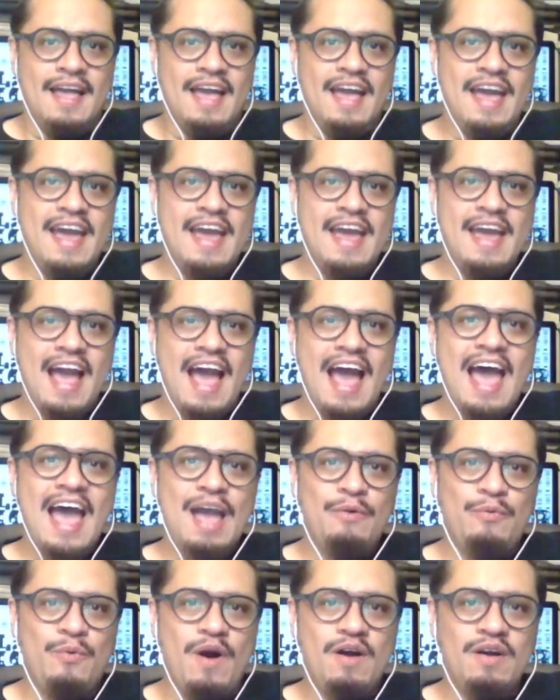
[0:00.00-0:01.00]
Hey, hi,
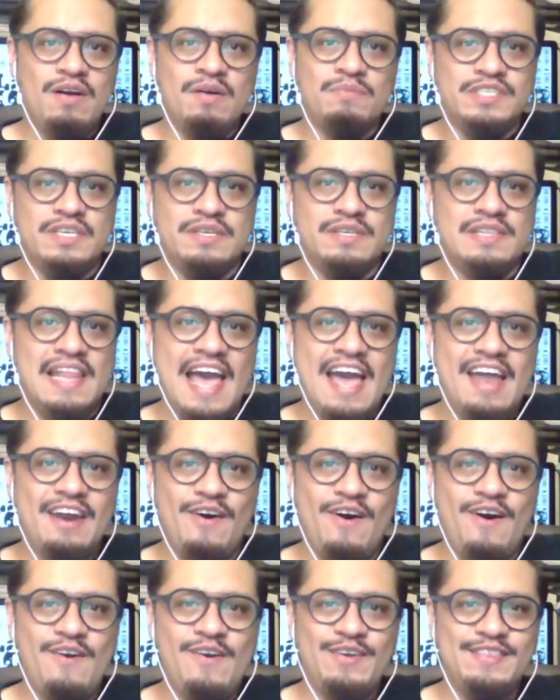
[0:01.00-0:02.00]
welcome to
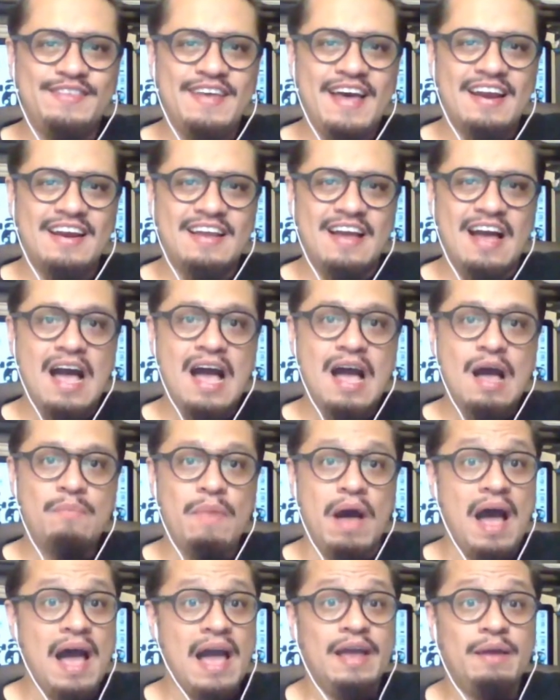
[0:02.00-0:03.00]
LatinHorror.com.
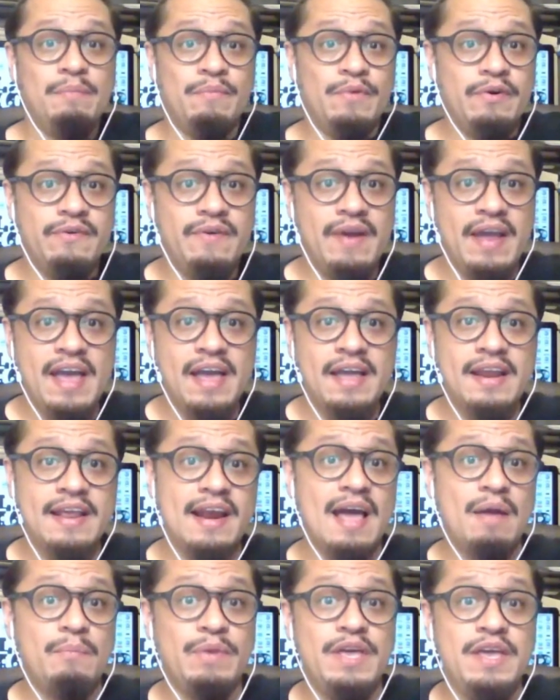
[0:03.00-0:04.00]
I am Morán, and
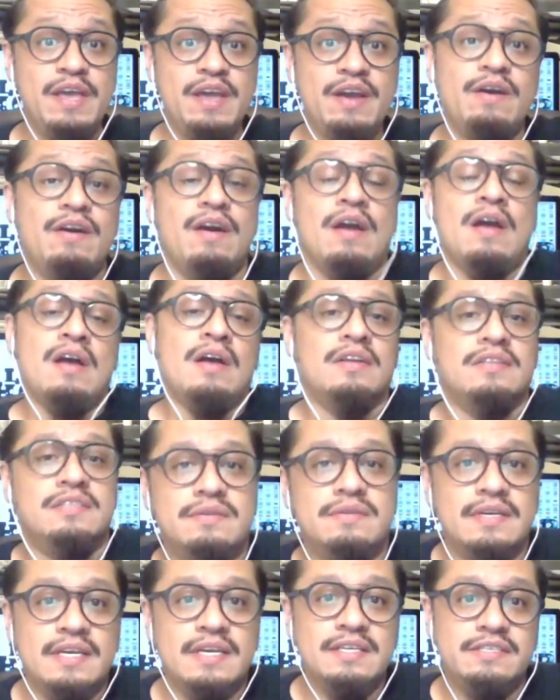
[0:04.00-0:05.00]
I'm here
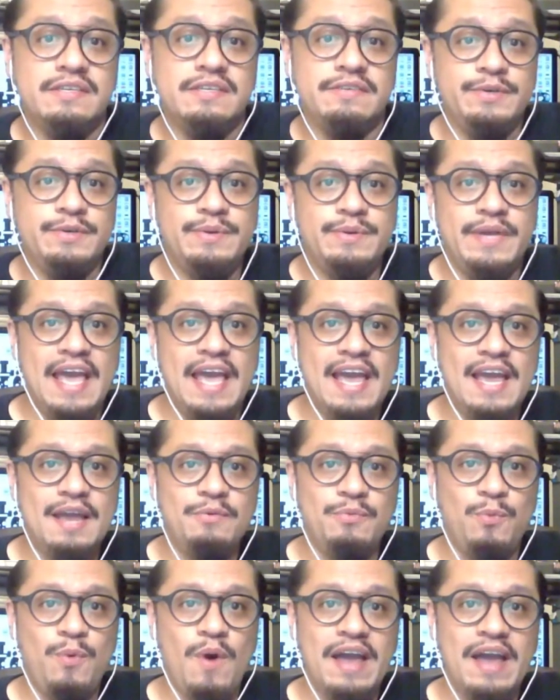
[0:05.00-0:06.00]
to interview Kade
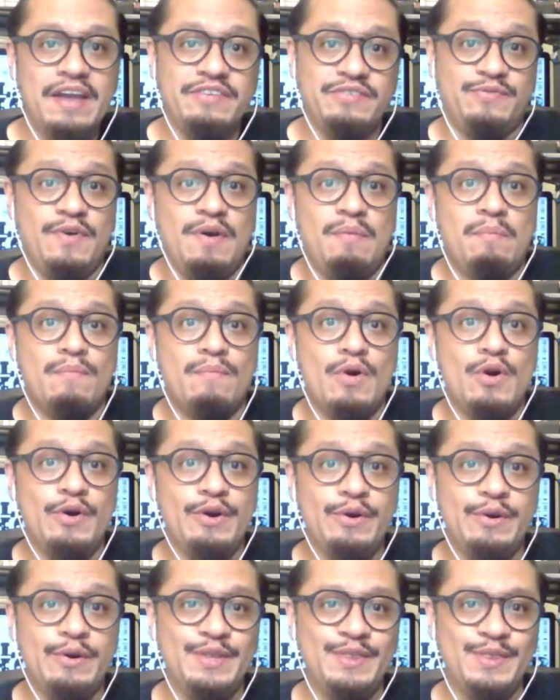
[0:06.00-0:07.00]
Wise from
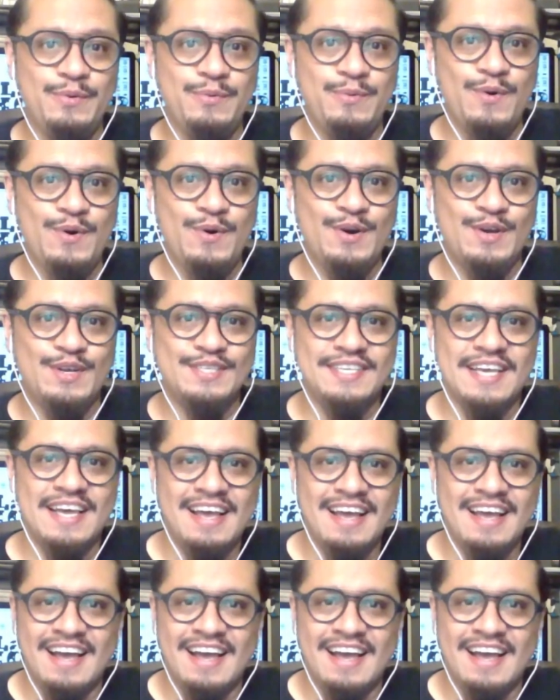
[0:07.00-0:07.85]
Murder in the Woods.